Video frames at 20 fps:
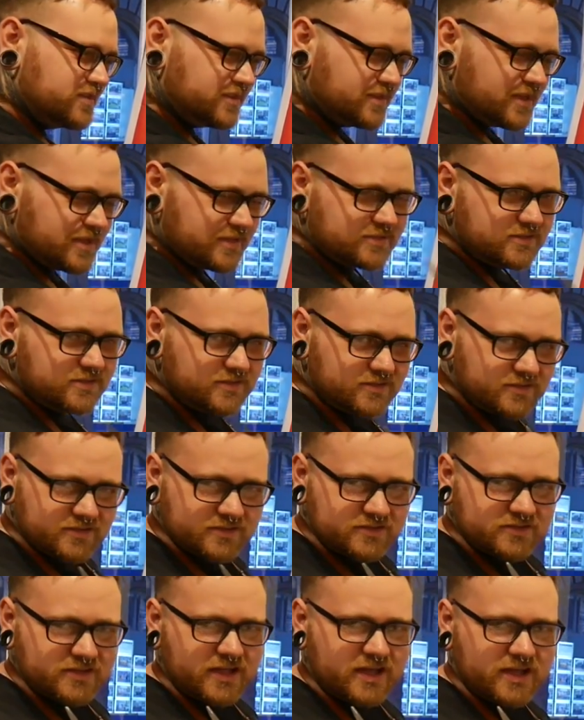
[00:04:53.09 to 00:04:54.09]
the
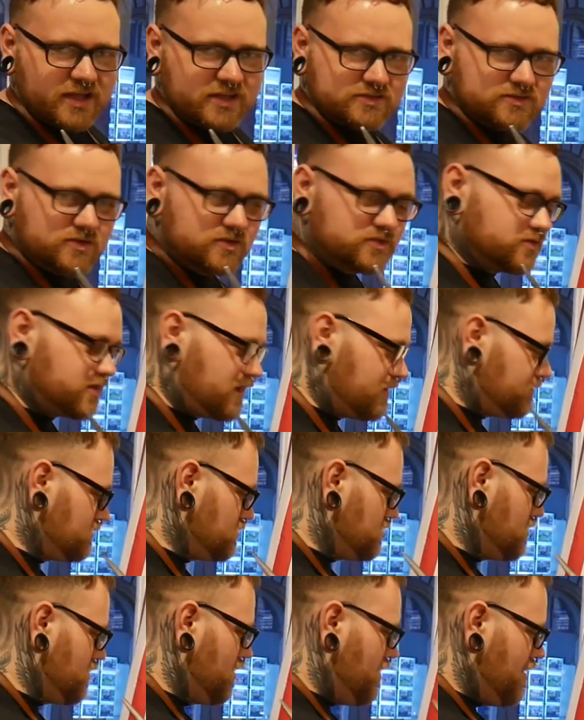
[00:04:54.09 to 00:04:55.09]
distance that the hair's got to travel,
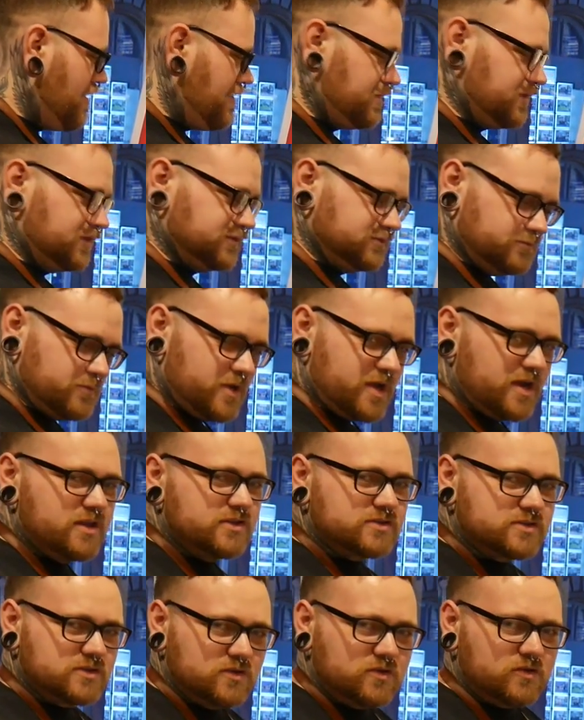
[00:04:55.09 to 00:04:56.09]
meaning
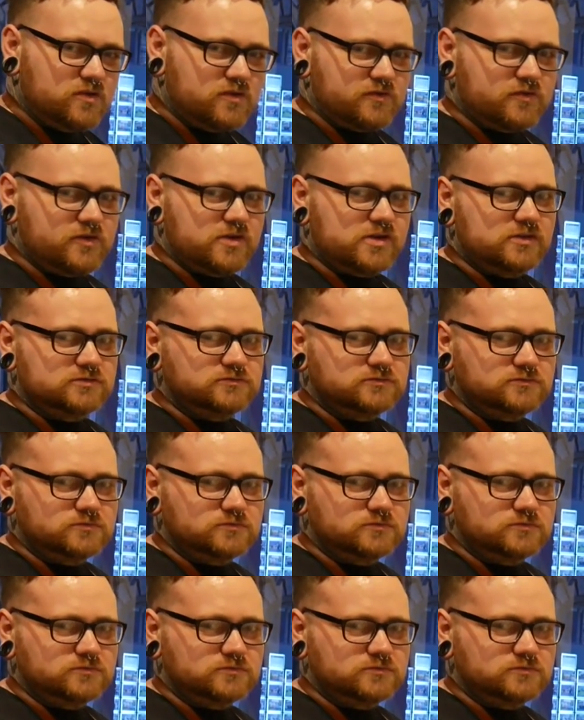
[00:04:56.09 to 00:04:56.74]
it's longer at the front.